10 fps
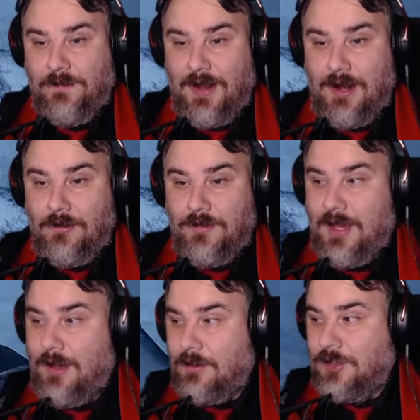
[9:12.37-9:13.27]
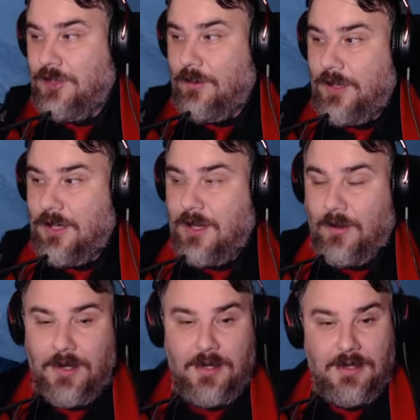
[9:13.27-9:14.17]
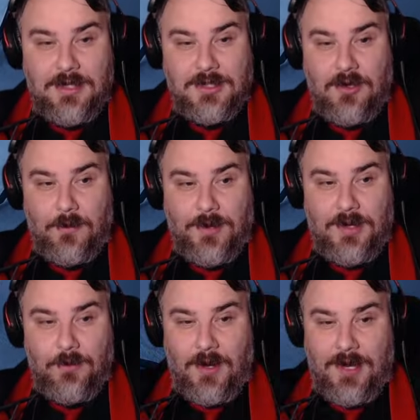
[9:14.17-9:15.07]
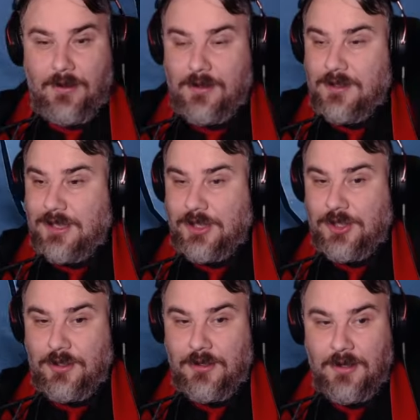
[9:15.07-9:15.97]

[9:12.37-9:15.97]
how the hell do you know where you're going? There's a complete whiteout condition.